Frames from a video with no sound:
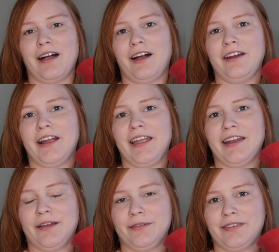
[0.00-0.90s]
Alright,
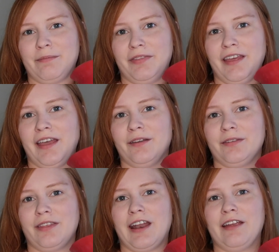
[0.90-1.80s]
now something
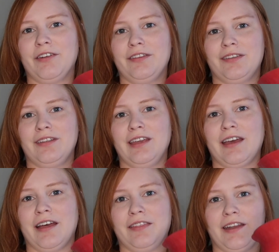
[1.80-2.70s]
else that I recently
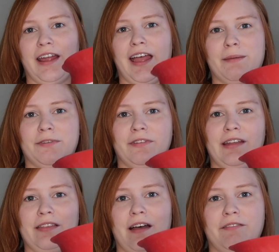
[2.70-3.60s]
got that I
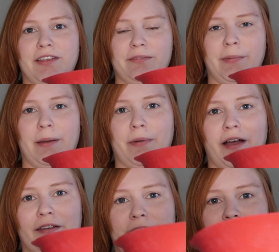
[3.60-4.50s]
absolutely love is my
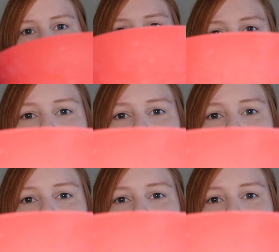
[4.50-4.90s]
pasta cooker